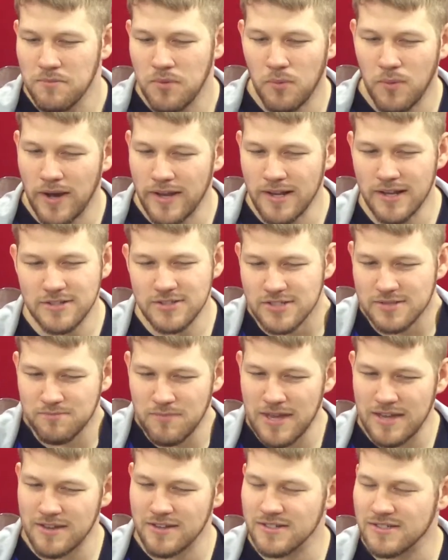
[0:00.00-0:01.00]
But why not just
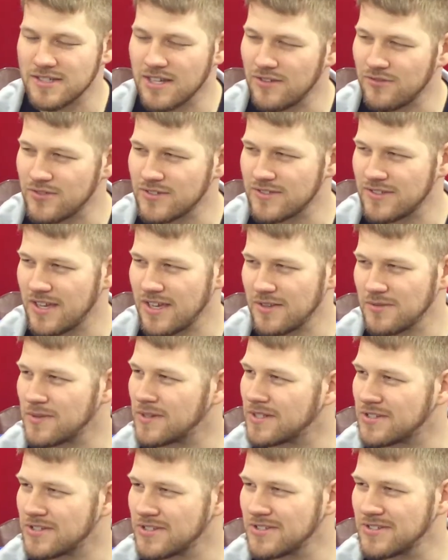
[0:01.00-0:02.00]
make yourself a
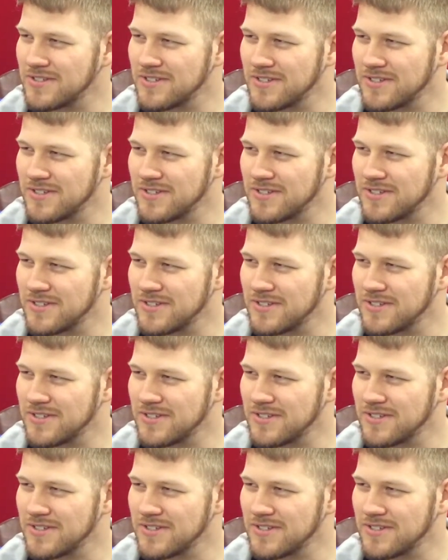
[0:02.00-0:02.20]
sandwich?